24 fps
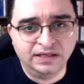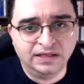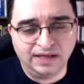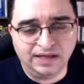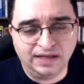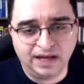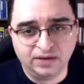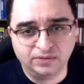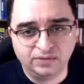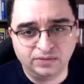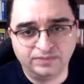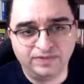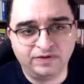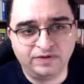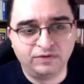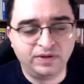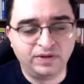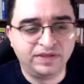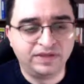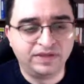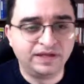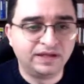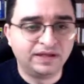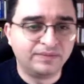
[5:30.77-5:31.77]
Now, if
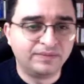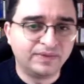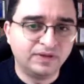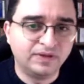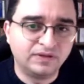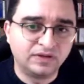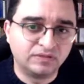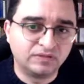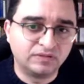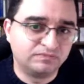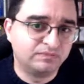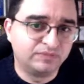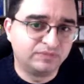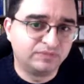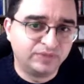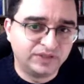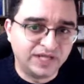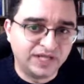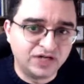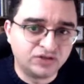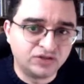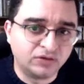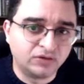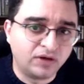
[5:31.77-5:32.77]
we think about the
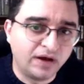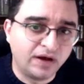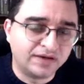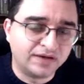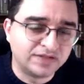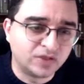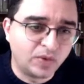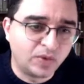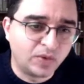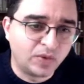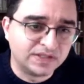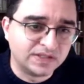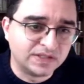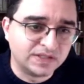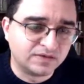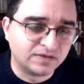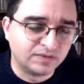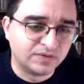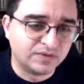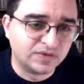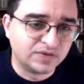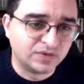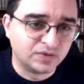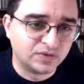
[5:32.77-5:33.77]
potential consequences
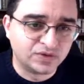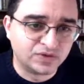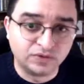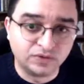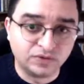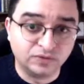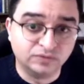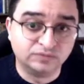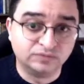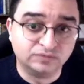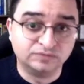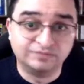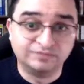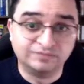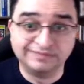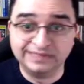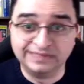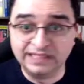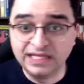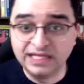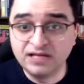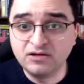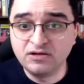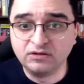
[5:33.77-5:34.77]
from a social
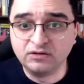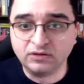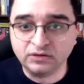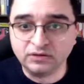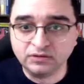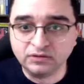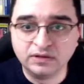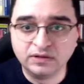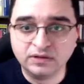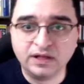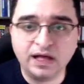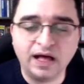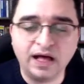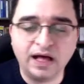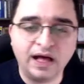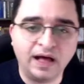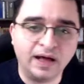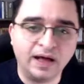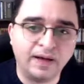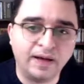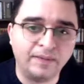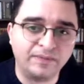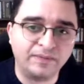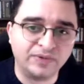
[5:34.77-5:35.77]
legal
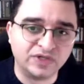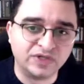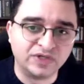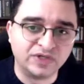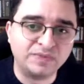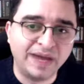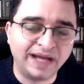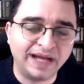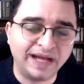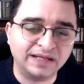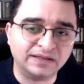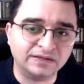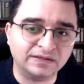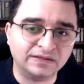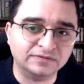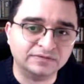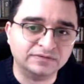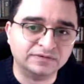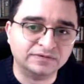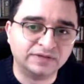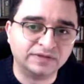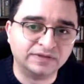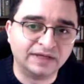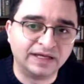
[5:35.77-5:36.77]
uh,
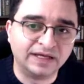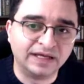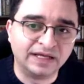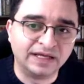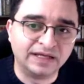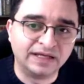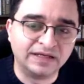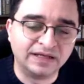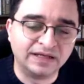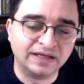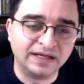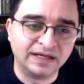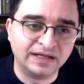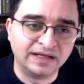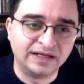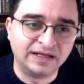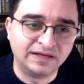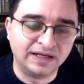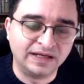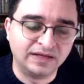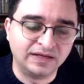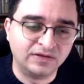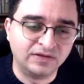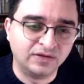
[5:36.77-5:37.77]
perspective and,
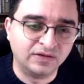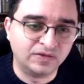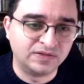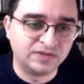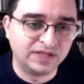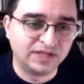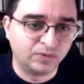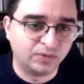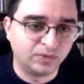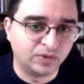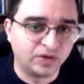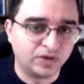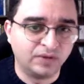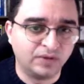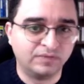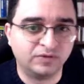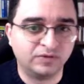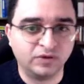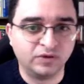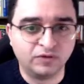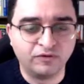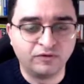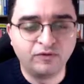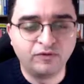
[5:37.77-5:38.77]
and, and those that would come
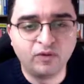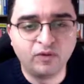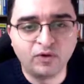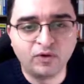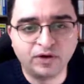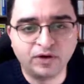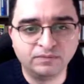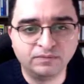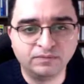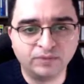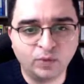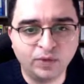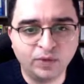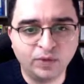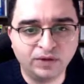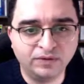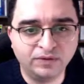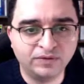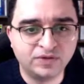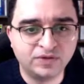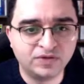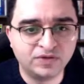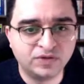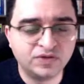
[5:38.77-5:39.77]
to the fore, well,
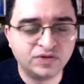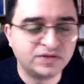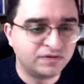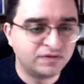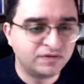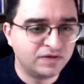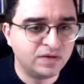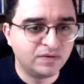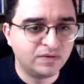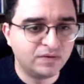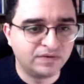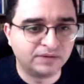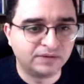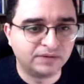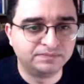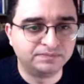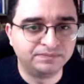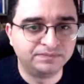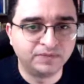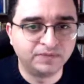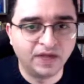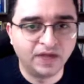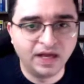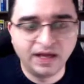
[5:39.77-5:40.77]
there, there's a few of them.
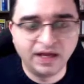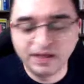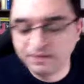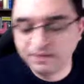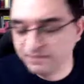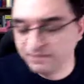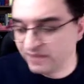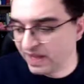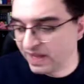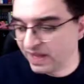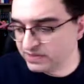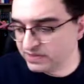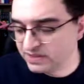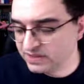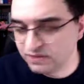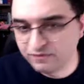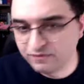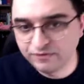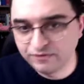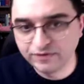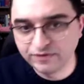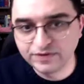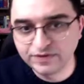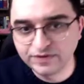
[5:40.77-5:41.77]
Um, I would say the
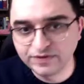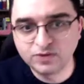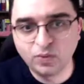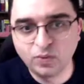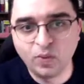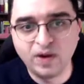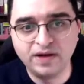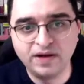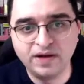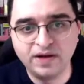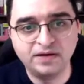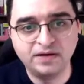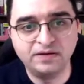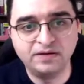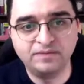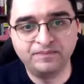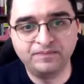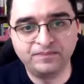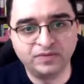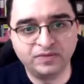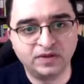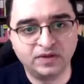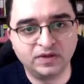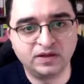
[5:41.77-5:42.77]
first one
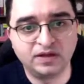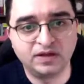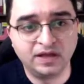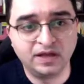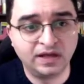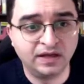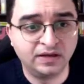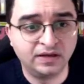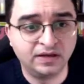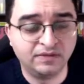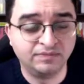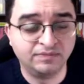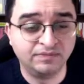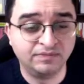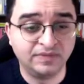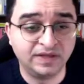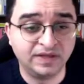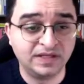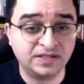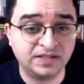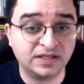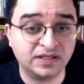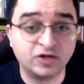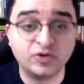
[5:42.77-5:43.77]
um,
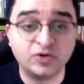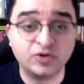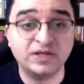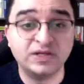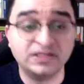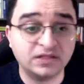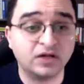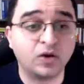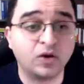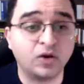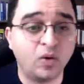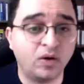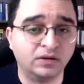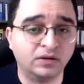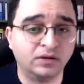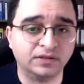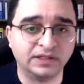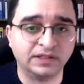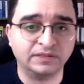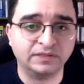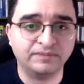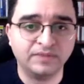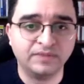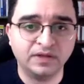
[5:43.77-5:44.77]
is increased inequality.